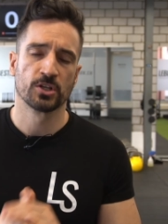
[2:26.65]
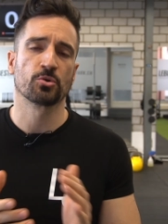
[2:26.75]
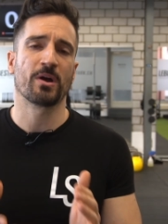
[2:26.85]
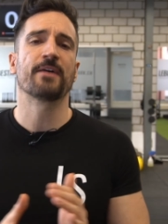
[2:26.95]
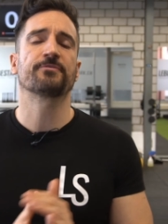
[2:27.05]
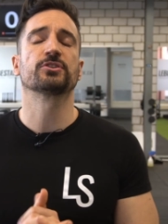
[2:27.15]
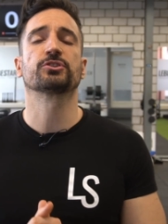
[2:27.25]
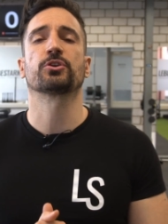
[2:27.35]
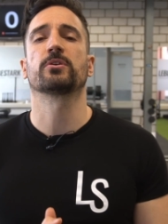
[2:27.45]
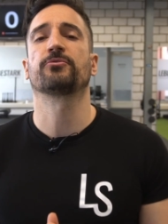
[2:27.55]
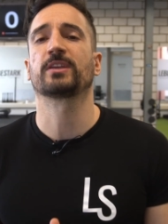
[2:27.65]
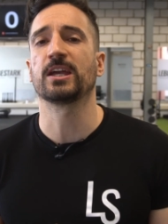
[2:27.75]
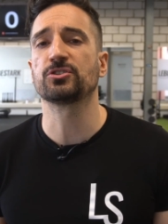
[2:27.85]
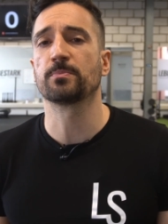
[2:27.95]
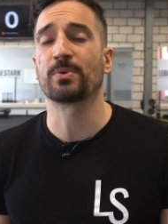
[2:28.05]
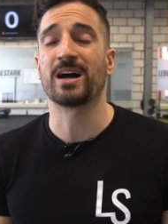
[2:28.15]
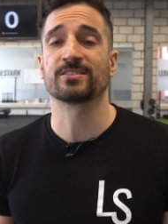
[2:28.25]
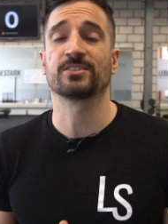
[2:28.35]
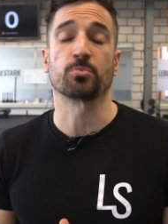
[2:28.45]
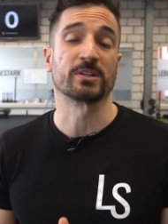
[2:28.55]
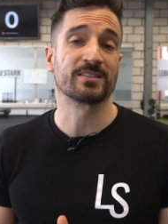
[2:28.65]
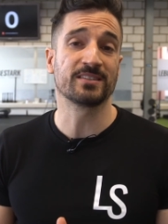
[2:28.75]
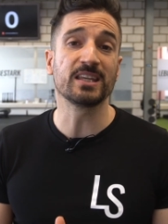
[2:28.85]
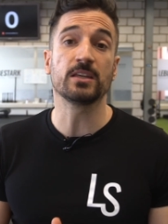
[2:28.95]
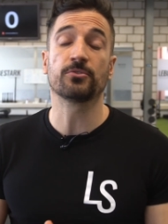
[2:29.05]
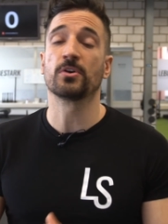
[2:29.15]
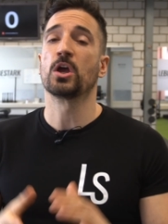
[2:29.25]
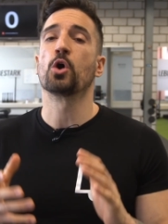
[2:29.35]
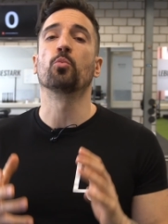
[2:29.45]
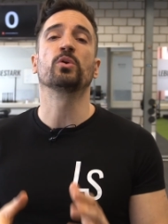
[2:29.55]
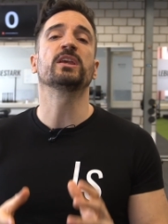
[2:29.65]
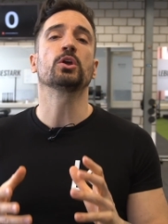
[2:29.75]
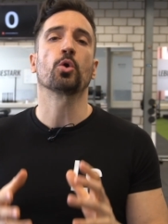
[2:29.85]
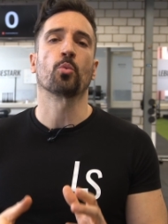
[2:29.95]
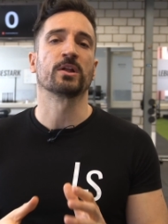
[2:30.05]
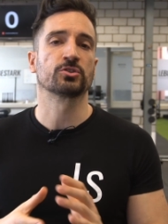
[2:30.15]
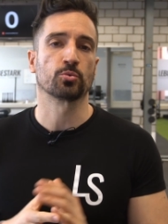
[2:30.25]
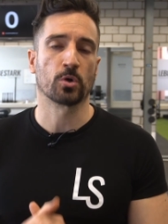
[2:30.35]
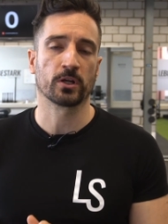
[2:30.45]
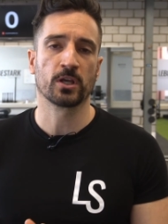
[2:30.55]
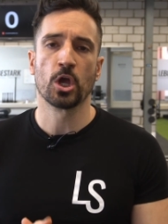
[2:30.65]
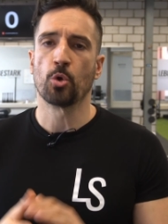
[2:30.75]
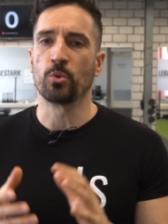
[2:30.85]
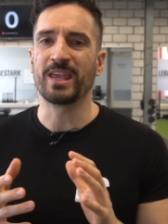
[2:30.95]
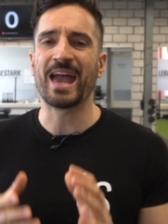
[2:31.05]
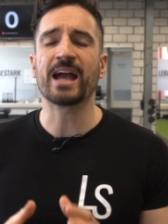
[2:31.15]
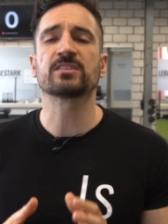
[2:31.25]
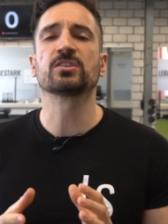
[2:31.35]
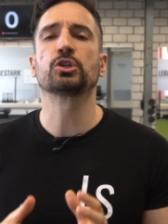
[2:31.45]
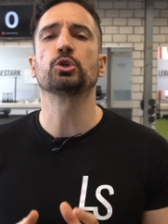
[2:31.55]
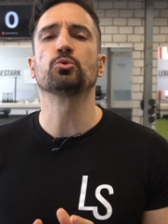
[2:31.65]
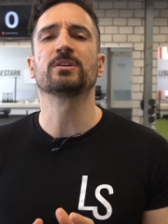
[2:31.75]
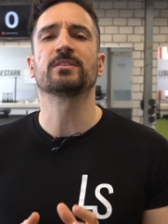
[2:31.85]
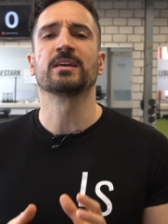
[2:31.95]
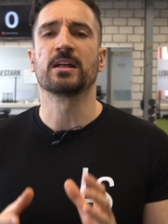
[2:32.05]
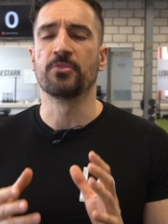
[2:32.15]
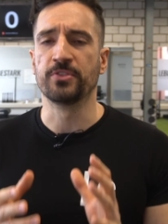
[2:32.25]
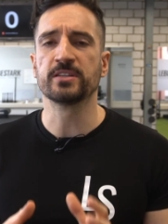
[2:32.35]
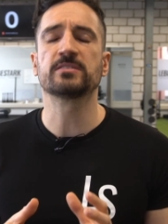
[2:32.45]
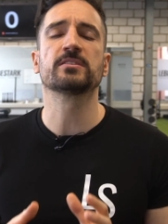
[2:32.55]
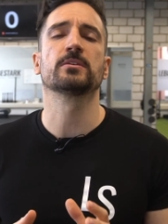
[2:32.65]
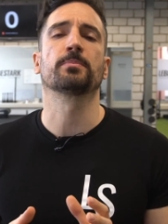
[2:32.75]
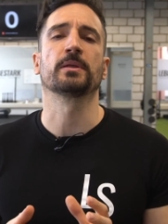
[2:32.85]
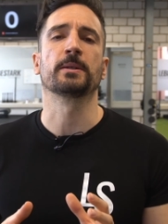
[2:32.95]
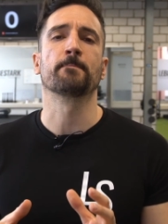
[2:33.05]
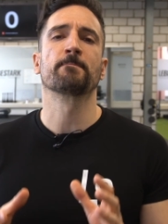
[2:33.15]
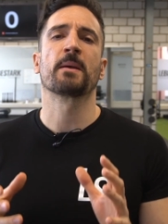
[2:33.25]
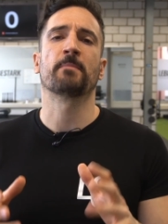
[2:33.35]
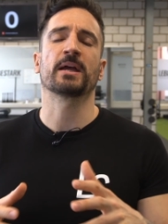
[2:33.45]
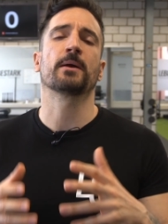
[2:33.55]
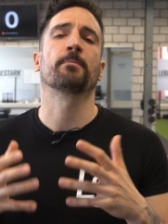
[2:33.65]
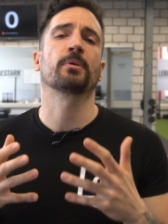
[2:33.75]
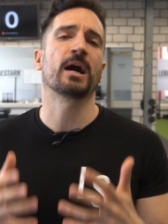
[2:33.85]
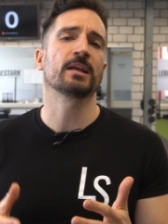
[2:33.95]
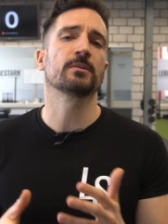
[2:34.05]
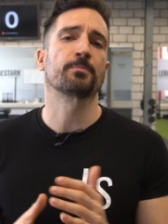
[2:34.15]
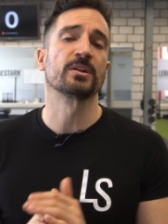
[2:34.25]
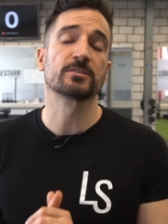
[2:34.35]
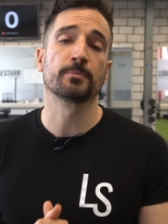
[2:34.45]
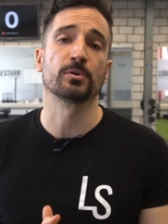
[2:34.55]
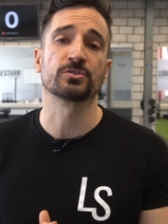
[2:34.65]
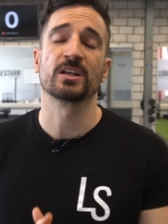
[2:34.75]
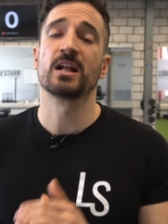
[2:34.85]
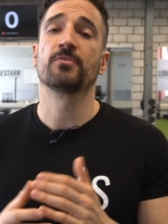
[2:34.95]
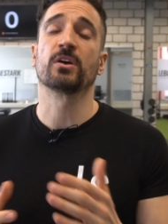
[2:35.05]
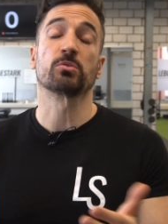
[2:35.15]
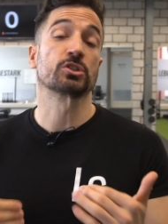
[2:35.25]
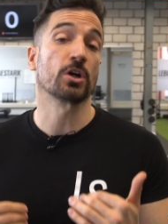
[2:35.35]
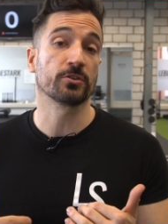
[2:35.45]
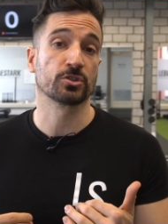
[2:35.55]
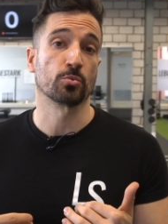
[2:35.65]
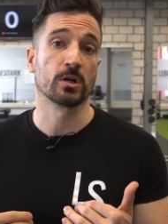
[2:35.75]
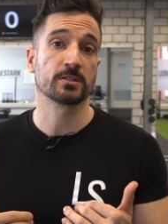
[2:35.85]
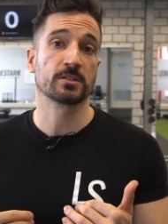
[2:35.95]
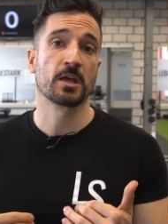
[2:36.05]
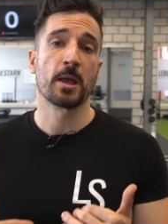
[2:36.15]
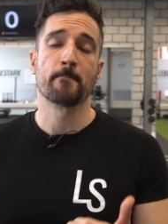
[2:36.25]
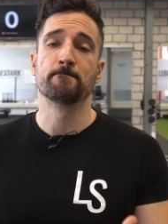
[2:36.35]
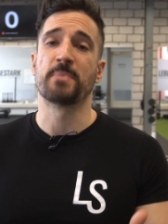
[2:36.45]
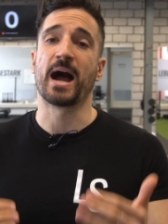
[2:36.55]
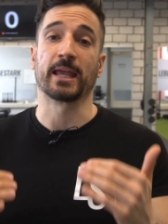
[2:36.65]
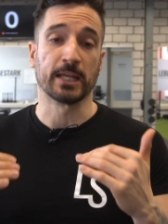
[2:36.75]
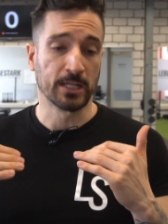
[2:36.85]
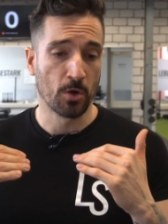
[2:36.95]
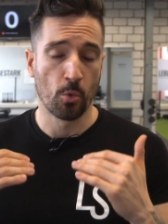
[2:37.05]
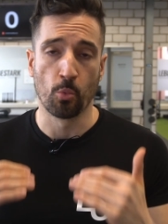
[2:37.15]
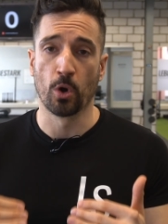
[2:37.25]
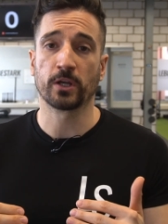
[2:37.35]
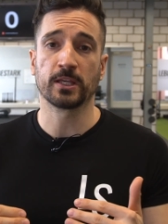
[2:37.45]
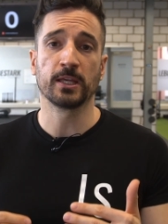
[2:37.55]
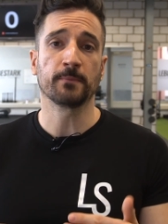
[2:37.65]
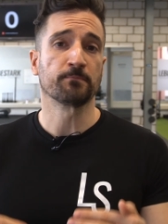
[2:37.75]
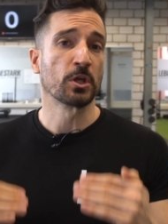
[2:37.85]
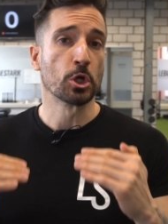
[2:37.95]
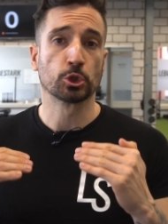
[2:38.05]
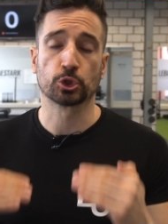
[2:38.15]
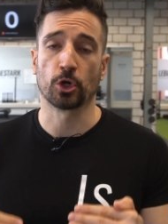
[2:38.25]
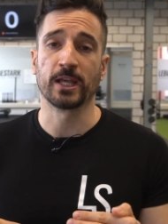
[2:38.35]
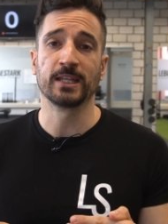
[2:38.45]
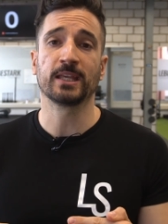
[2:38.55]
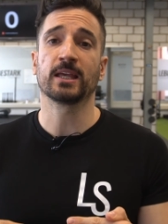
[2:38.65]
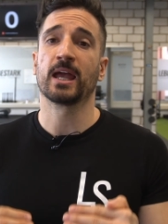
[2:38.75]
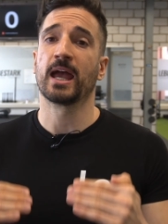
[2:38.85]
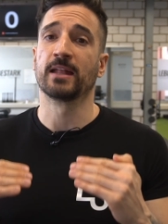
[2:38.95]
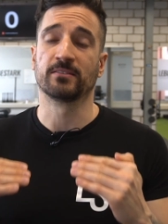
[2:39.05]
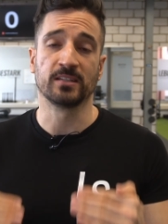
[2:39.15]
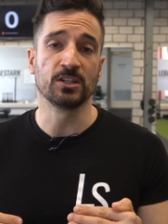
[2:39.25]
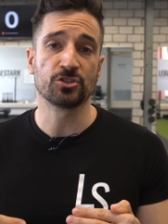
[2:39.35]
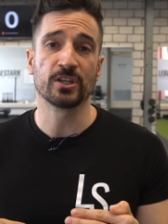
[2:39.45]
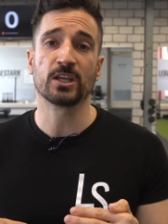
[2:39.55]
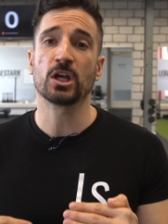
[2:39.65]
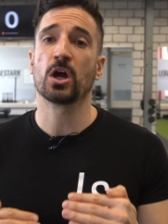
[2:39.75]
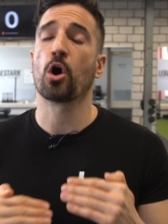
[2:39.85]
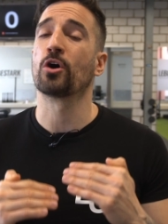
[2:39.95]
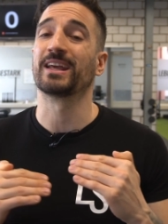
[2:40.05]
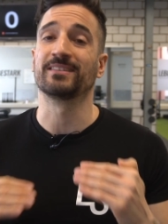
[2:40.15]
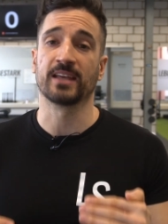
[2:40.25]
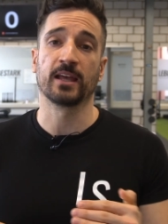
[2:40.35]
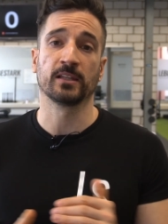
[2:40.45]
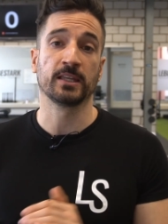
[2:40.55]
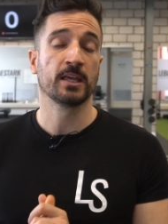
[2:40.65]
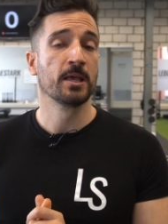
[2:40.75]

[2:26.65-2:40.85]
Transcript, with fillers: So after the certification process with Steve, we went to work. We executed this discipline by applying the principles that were taught to us by working, training, and teaching on a daily